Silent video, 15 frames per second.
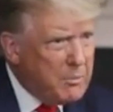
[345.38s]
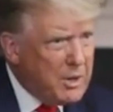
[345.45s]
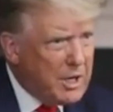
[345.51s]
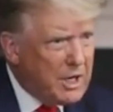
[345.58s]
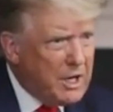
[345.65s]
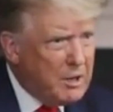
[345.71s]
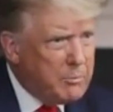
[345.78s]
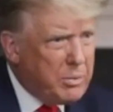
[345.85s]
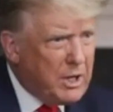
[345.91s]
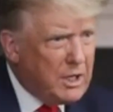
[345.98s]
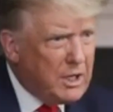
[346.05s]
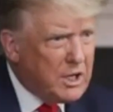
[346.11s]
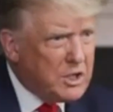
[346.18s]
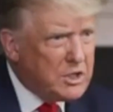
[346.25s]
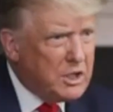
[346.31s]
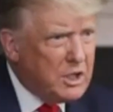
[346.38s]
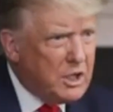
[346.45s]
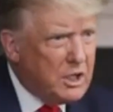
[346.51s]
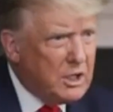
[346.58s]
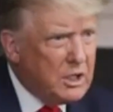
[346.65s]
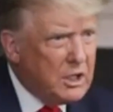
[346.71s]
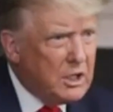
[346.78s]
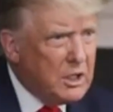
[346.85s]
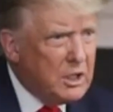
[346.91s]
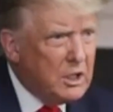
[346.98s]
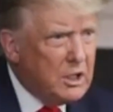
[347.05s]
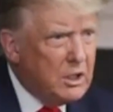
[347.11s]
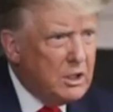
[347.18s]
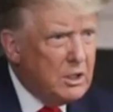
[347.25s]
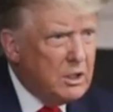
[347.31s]
on my campaign. There's Leslie. no real
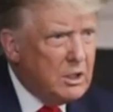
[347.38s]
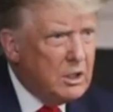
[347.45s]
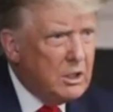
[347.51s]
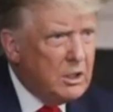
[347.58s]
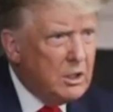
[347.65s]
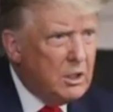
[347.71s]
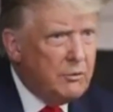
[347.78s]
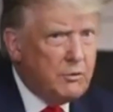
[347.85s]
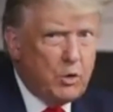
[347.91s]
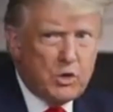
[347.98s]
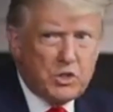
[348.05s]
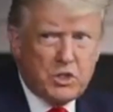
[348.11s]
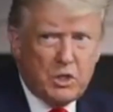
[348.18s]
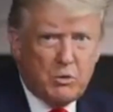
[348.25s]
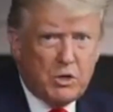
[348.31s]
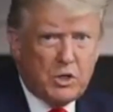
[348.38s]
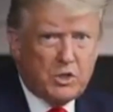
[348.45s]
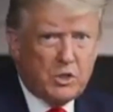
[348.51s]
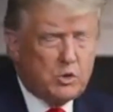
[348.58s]
evidence of that. Of course there is.